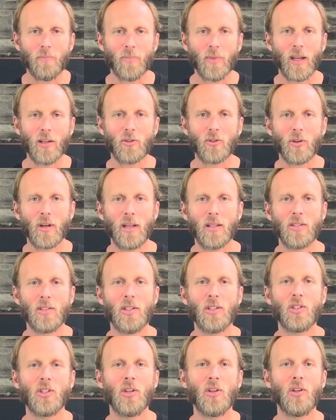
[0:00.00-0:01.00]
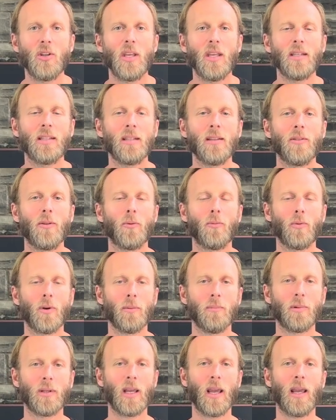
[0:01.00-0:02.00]
that transition into the
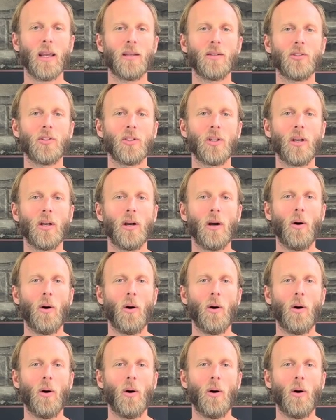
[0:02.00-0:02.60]
rib cage.